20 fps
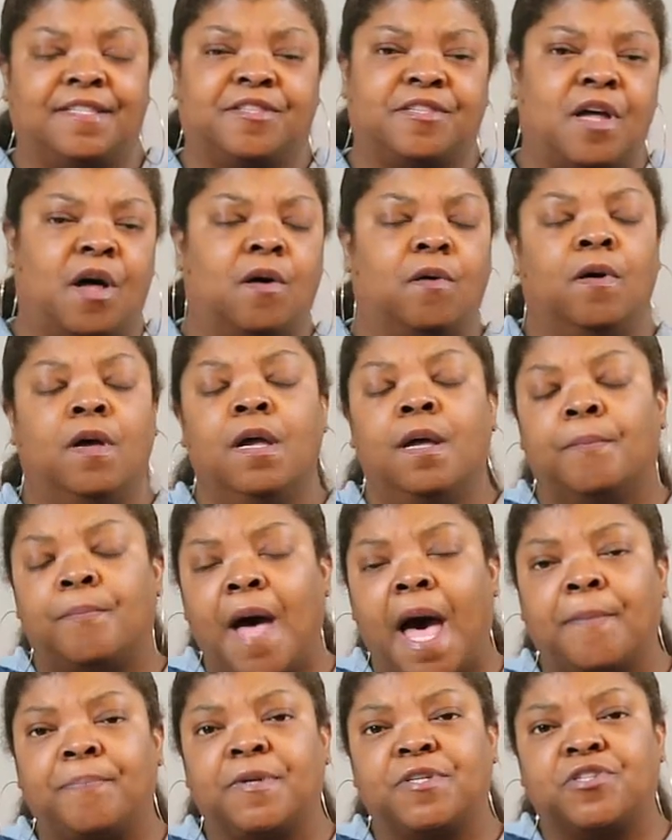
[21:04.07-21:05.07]
And so
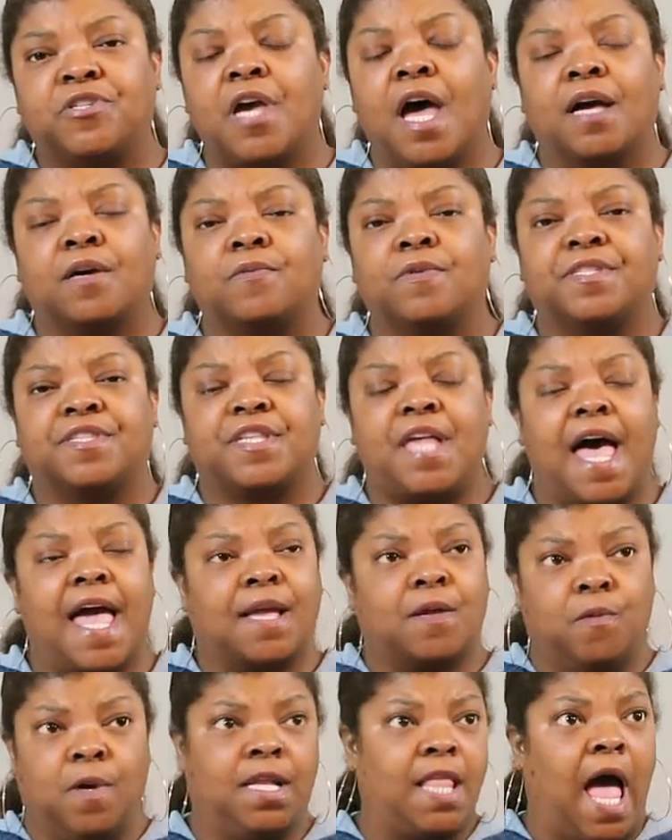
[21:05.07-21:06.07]
Papa Chuck was
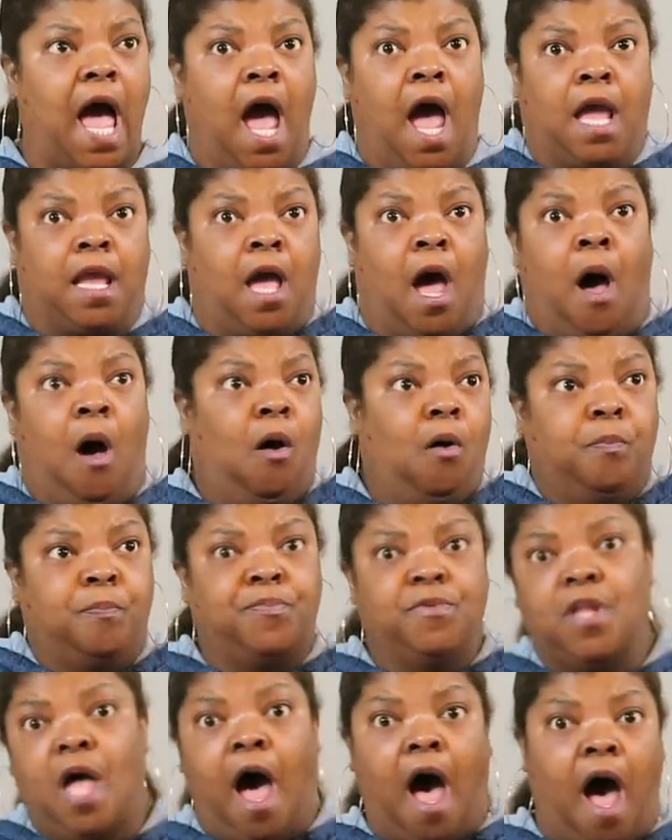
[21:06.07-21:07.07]
like, well, I
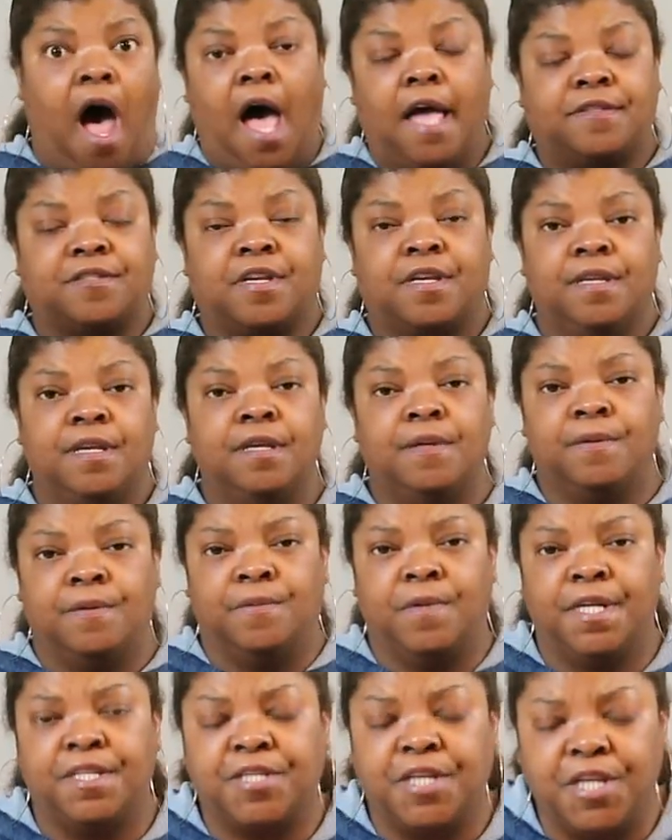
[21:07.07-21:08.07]
hope not.
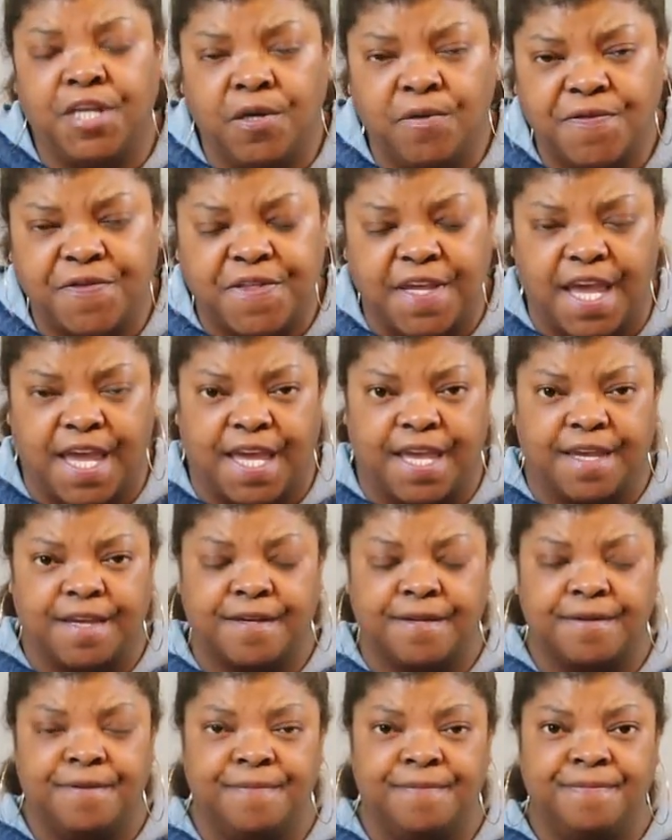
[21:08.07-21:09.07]
Well, what do you
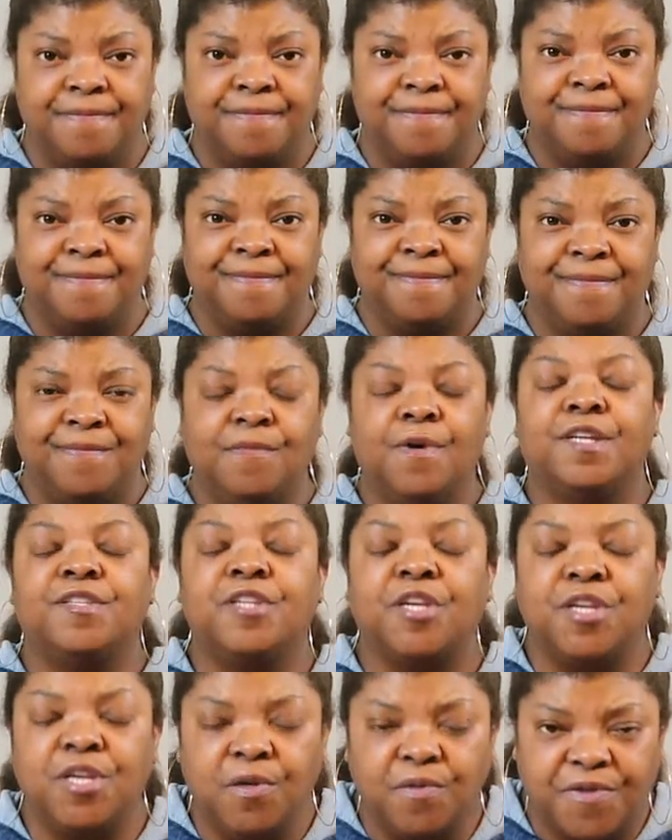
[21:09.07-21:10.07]
think?
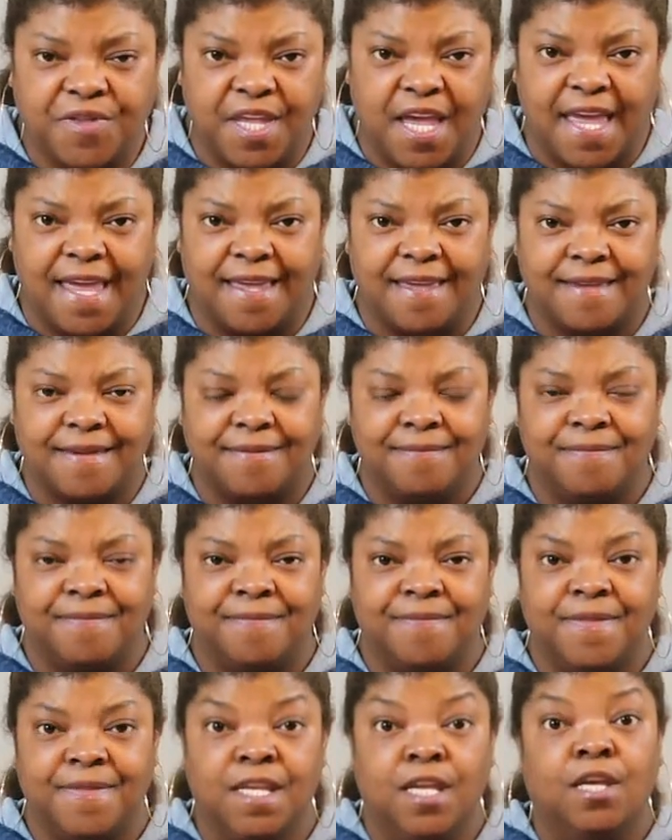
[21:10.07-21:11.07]
What do you think?
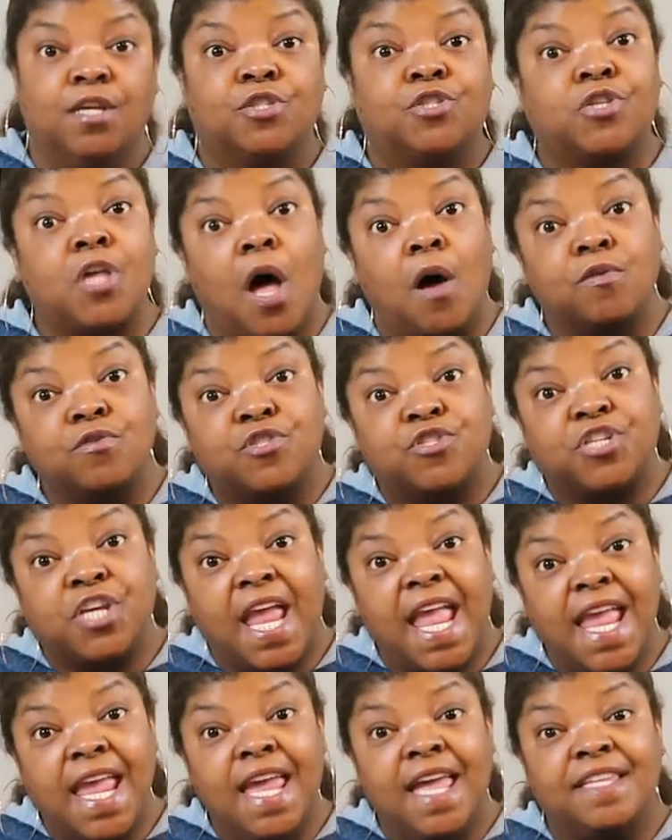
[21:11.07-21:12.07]
So
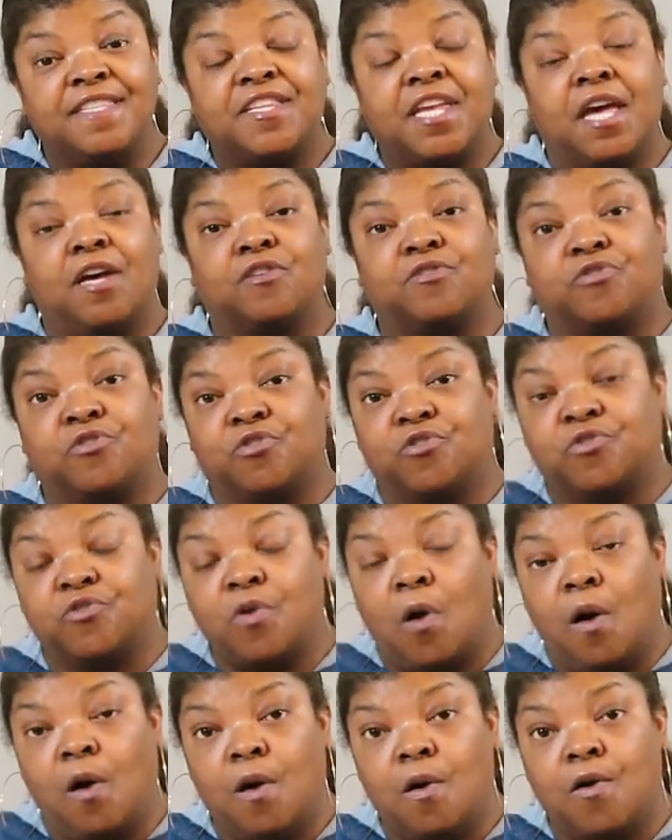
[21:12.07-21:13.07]
Jen tells a
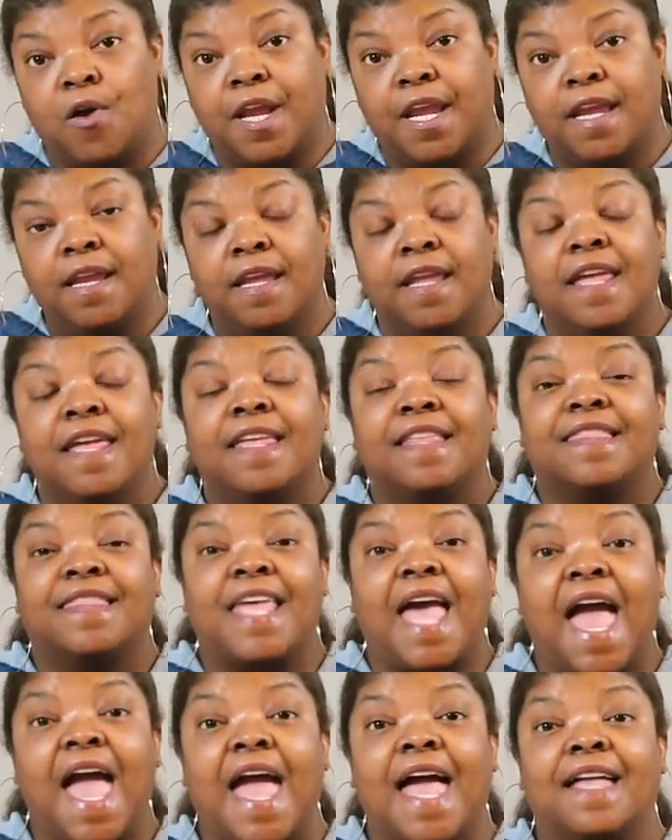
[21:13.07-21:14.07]
story
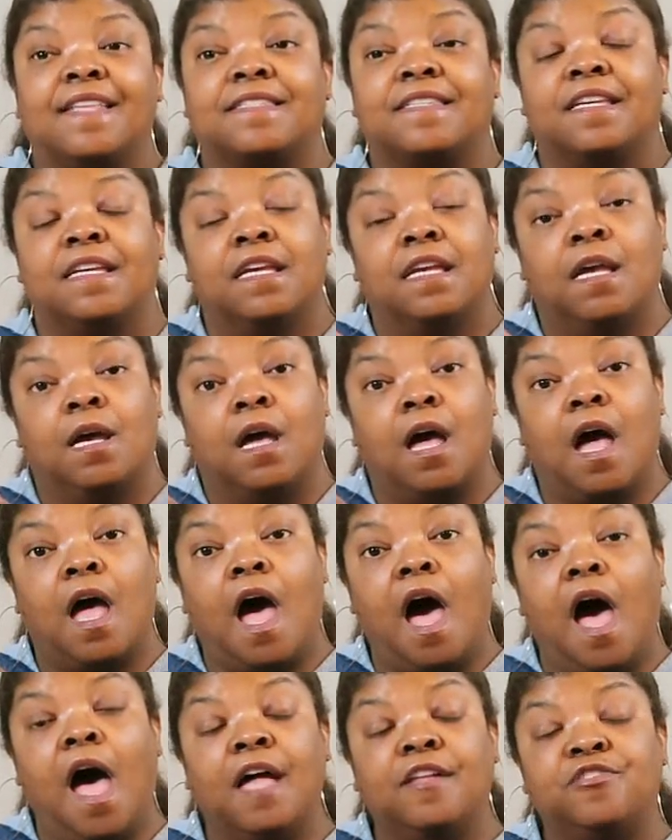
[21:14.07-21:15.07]
that
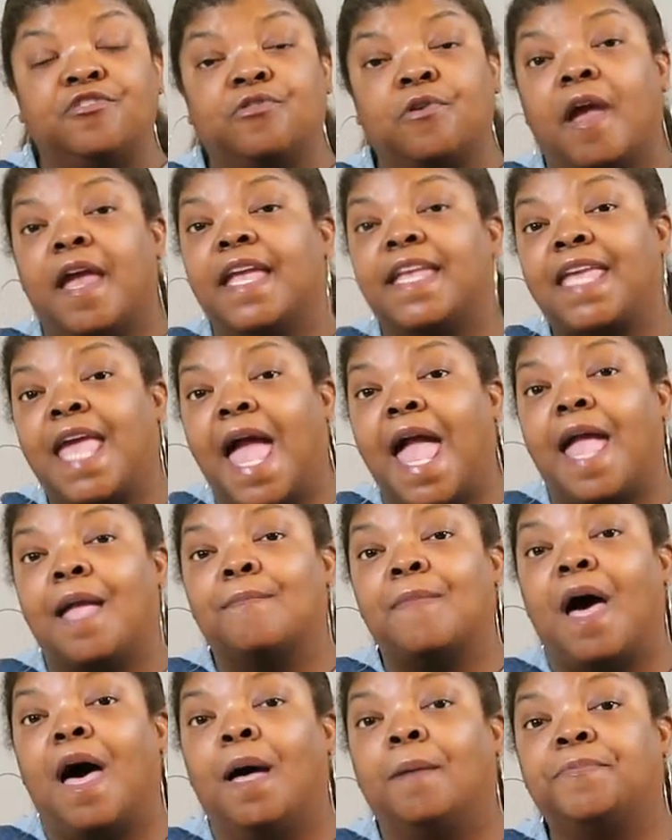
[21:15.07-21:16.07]
Andre
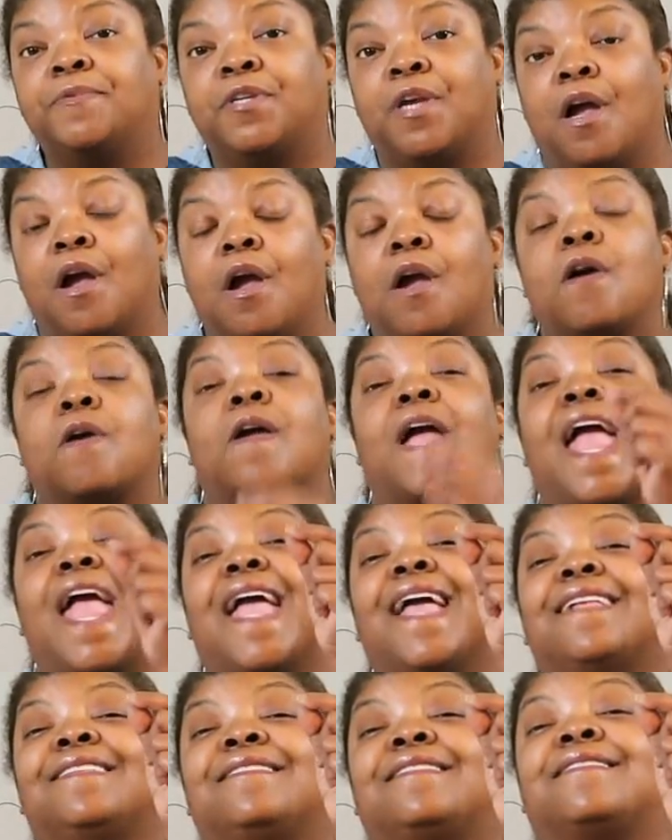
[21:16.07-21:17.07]
came up to her
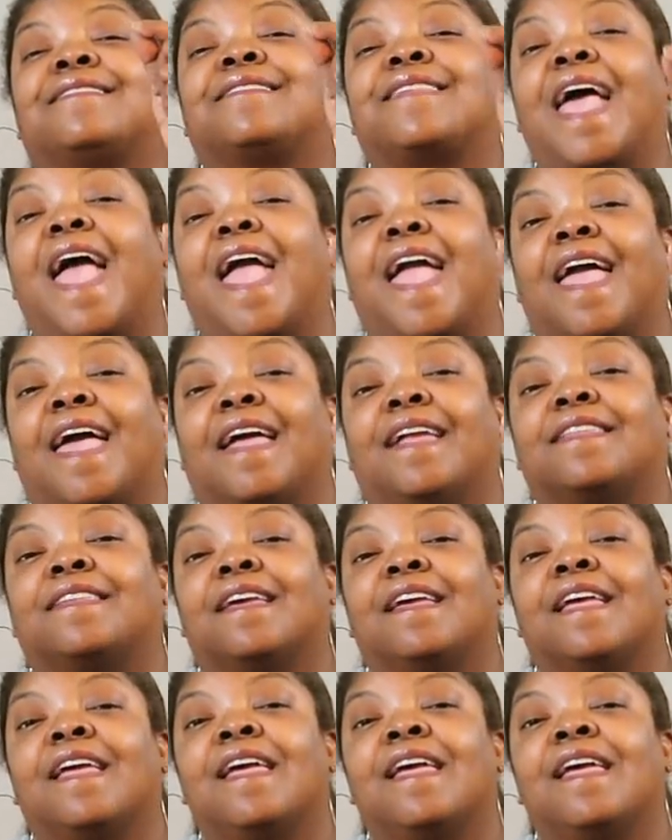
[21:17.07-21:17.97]
and said,